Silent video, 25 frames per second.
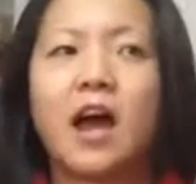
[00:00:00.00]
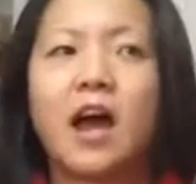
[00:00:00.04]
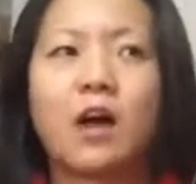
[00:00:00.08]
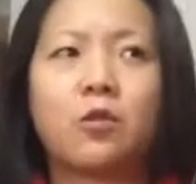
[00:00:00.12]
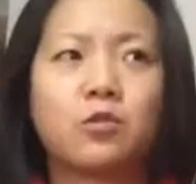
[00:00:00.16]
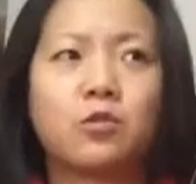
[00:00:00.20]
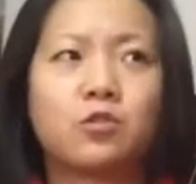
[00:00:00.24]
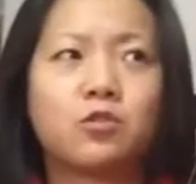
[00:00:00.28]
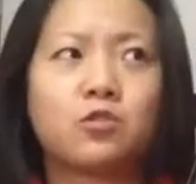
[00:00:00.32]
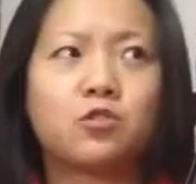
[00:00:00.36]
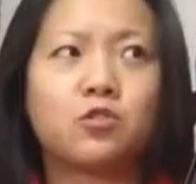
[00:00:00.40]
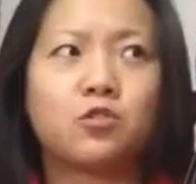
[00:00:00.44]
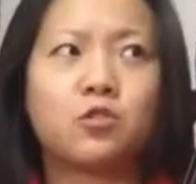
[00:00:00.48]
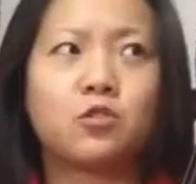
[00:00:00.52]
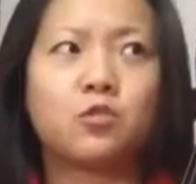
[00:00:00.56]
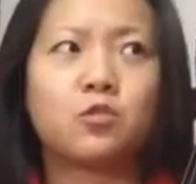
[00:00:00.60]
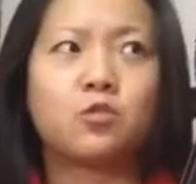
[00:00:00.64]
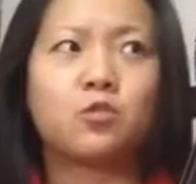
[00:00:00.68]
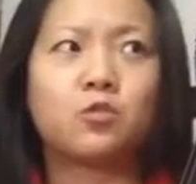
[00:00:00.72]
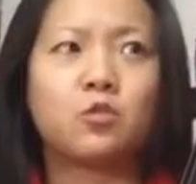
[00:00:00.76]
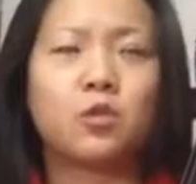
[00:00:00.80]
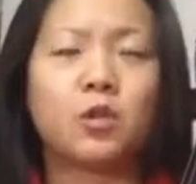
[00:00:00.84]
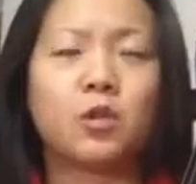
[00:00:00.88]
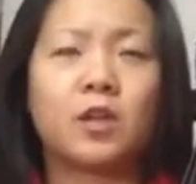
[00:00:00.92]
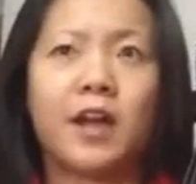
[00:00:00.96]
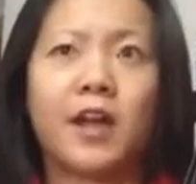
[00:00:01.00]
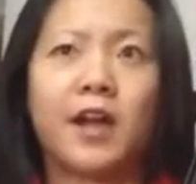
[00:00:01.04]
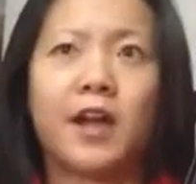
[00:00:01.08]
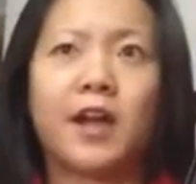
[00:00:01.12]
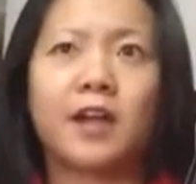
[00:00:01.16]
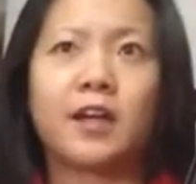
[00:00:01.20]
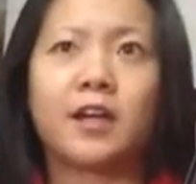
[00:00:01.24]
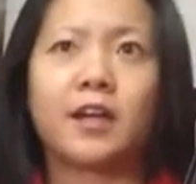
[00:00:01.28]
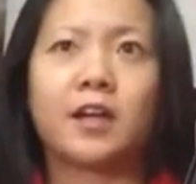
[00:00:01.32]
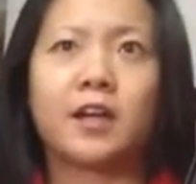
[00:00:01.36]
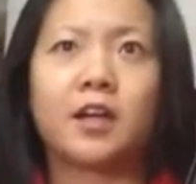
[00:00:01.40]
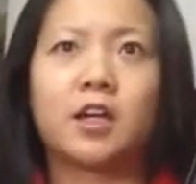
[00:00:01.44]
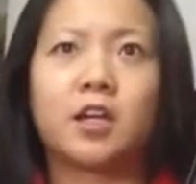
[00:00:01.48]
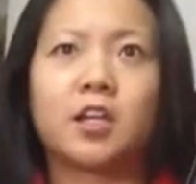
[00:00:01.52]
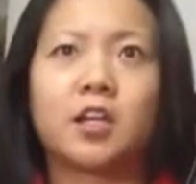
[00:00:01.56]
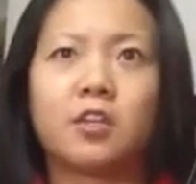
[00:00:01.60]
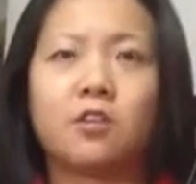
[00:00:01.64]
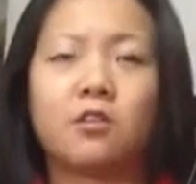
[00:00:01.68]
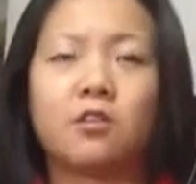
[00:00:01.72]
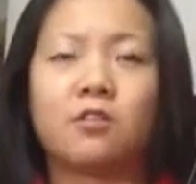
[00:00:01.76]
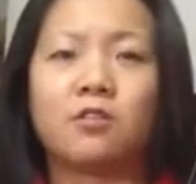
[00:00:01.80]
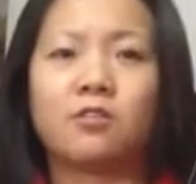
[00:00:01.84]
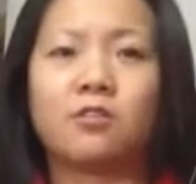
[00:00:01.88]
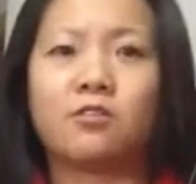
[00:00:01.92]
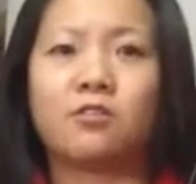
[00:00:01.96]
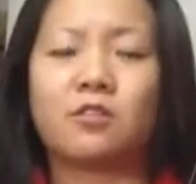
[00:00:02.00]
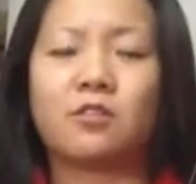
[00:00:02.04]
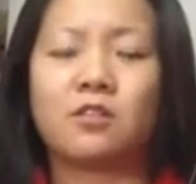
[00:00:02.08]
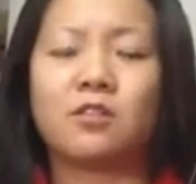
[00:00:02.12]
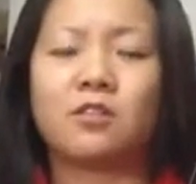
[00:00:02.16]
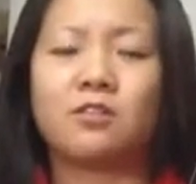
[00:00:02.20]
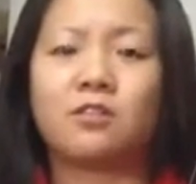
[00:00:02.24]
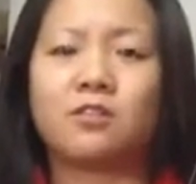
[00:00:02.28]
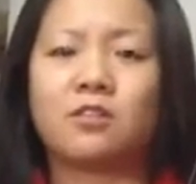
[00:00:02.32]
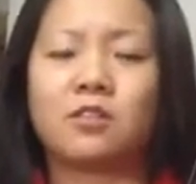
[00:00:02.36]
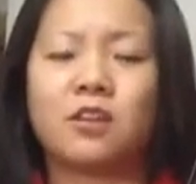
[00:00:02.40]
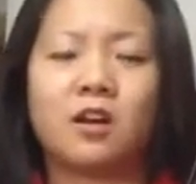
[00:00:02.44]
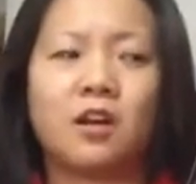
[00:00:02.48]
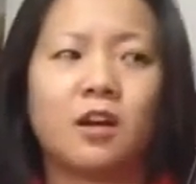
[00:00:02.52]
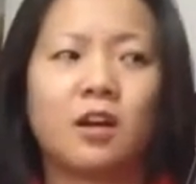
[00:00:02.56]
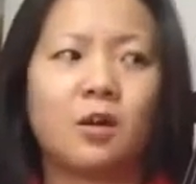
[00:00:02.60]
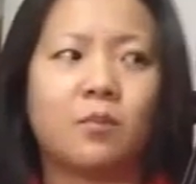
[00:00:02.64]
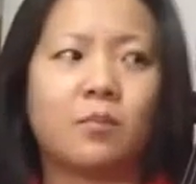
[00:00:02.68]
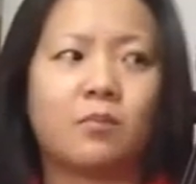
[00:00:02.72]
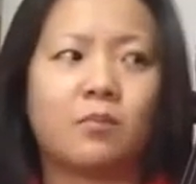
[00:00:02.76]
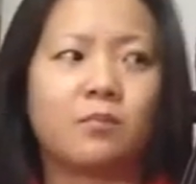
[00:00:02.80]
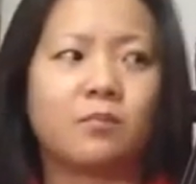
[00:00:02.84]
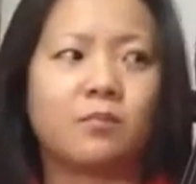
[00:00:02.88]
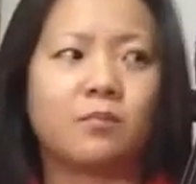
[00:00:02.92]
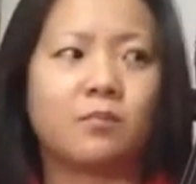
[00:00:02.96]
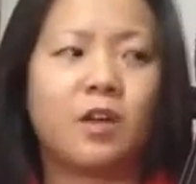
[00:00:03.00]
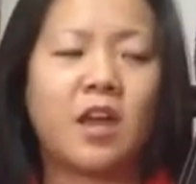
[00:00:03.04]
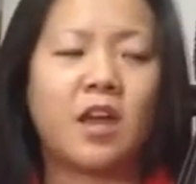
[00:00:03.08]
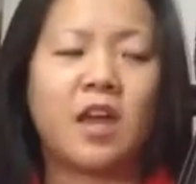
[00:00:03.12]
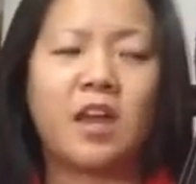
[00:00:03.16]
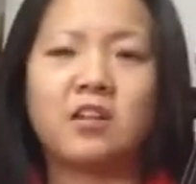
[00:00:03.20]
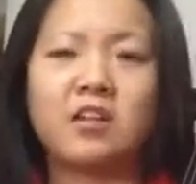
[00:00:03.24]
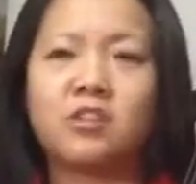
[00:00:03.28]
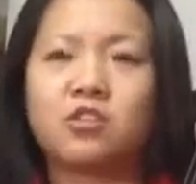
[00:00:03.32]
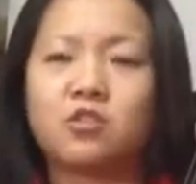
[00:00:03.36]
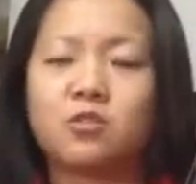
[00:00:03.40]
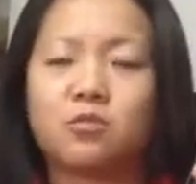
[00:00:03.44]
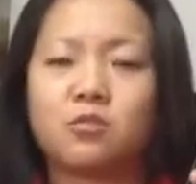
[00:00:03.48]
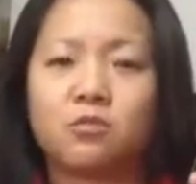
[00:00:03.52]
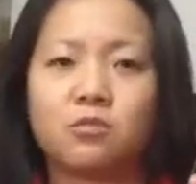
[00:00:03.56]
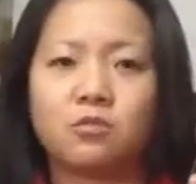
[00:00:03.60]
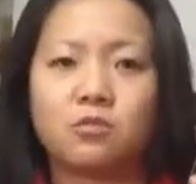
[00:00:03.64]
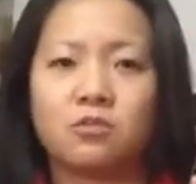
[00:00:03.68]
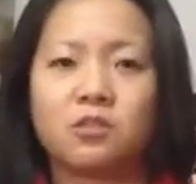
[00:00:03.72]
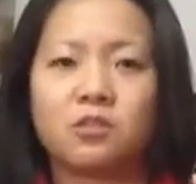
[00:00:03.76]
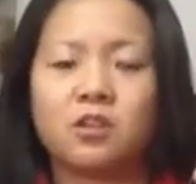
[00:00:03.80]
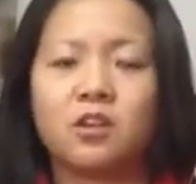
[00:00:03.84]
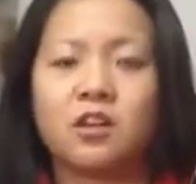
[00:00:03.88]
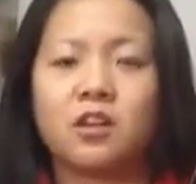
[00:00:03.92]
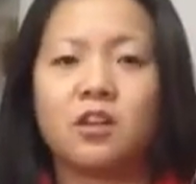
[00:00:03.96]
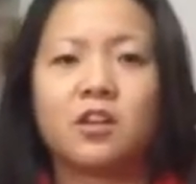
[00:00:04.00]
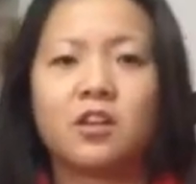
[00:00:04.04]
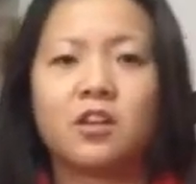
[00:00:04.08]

I would do like, you know, there are these um, etudes.